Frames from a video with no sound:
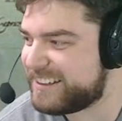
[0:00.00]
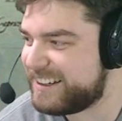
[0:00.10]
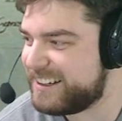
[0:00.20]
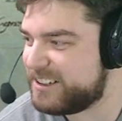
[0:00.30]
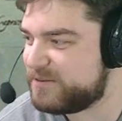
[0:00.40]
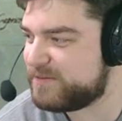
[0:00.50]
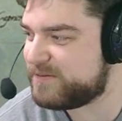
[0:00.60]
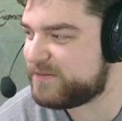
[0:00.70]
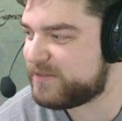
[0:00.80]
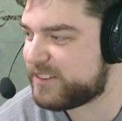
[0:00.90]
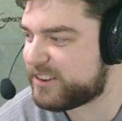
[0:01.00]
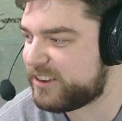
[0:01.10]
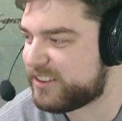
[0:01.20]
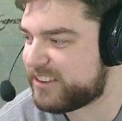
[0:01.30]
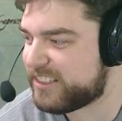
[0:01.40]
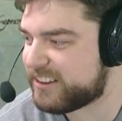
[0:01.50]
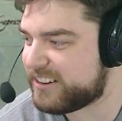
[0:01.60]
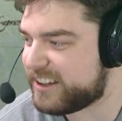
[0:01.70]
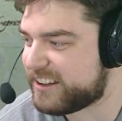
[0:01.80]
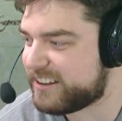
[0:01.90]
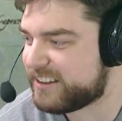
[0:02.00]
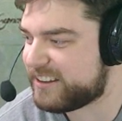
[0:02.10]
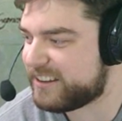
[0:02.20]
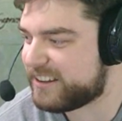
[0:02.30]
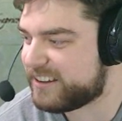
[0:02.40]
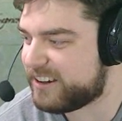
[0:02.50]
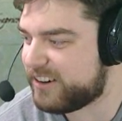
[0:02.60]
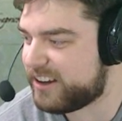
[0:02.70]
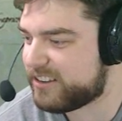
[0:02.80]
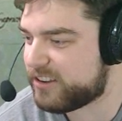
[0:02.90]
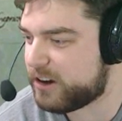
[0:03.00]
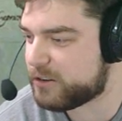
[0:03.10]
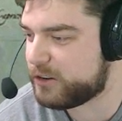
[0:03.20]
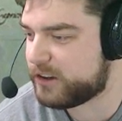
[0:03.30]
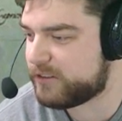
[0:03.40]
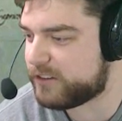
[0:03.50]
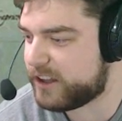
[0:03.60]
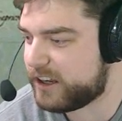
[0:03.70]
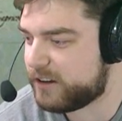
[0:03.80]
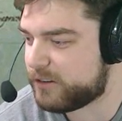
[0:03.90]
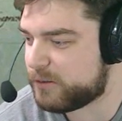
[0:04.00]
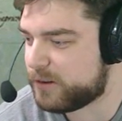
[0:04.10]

Yeah. So there's nothing like, yeah, all right. So I was looking for that, and I was